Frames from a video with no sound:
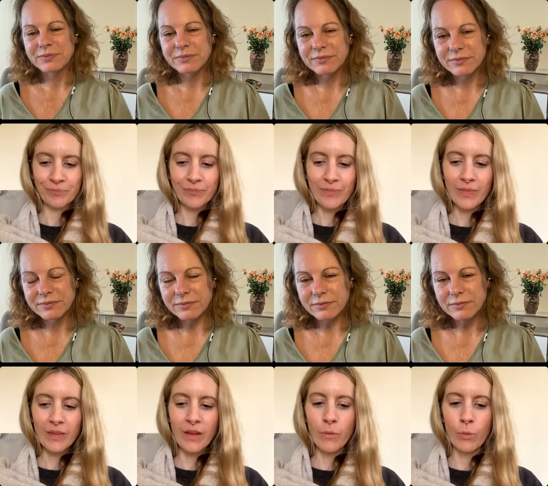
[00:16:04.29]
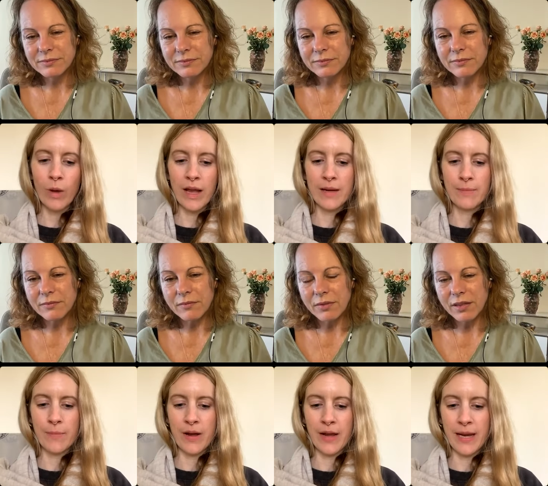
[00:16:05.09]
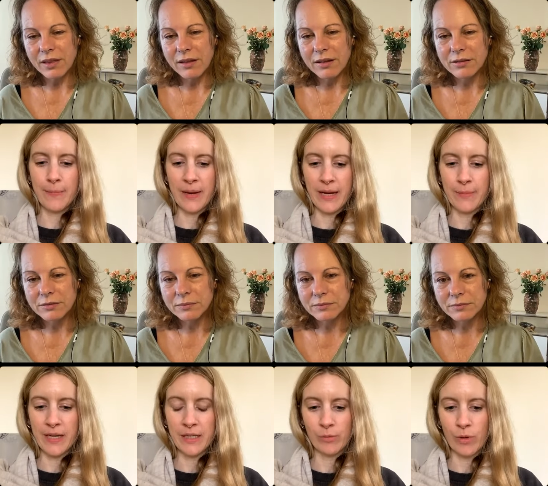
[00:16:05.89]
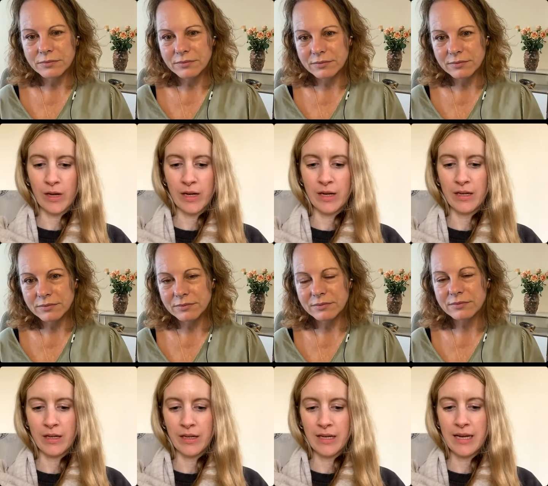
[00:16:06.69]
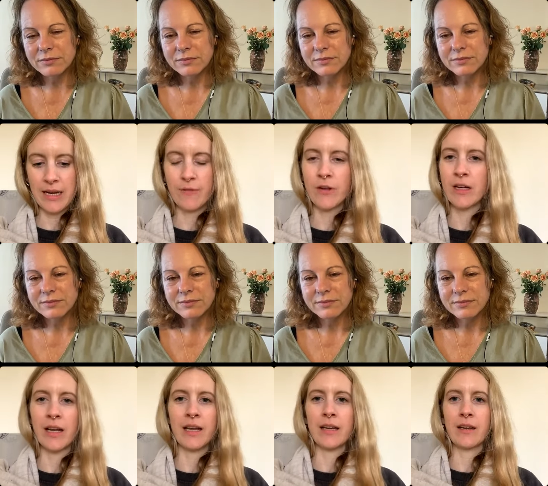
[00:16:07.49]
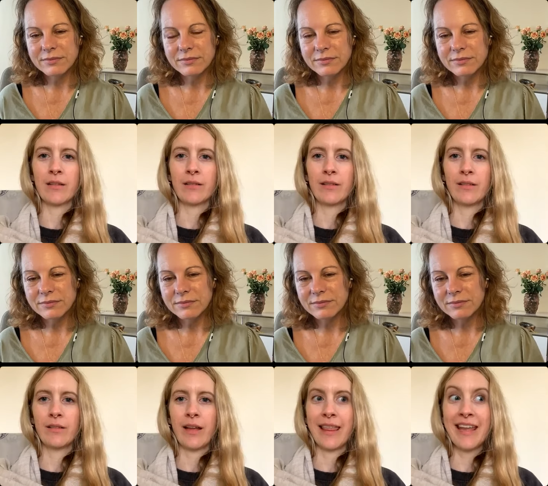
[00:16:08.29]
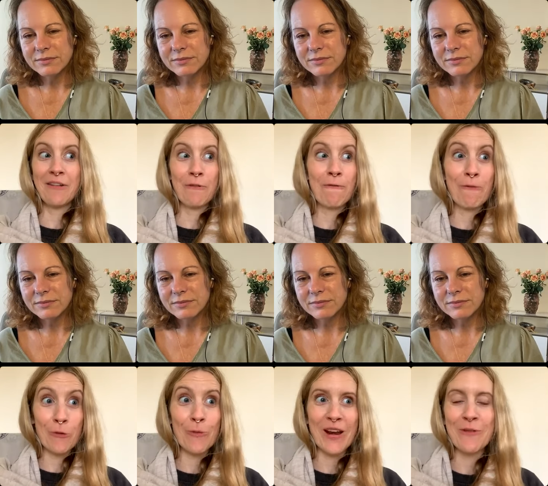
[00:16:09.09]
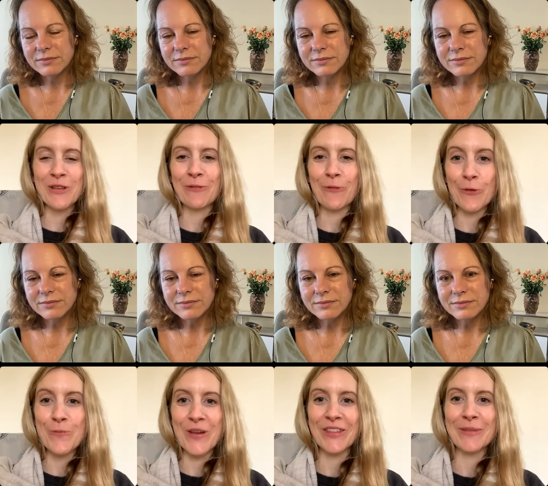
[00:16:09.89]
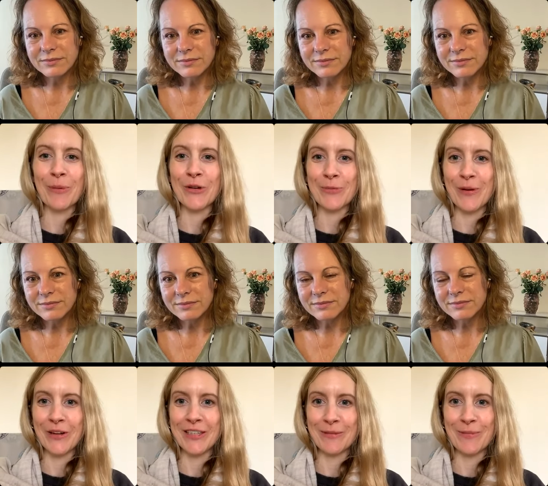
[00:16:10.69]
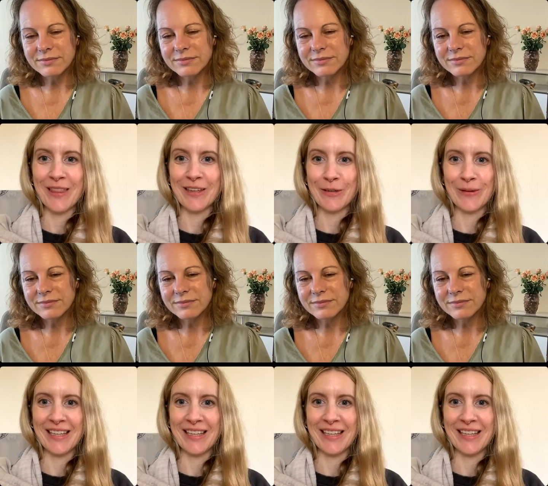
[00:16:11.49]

Speaker 1: when my babies were even, like, I think when I was 4 months postpartum with the twins,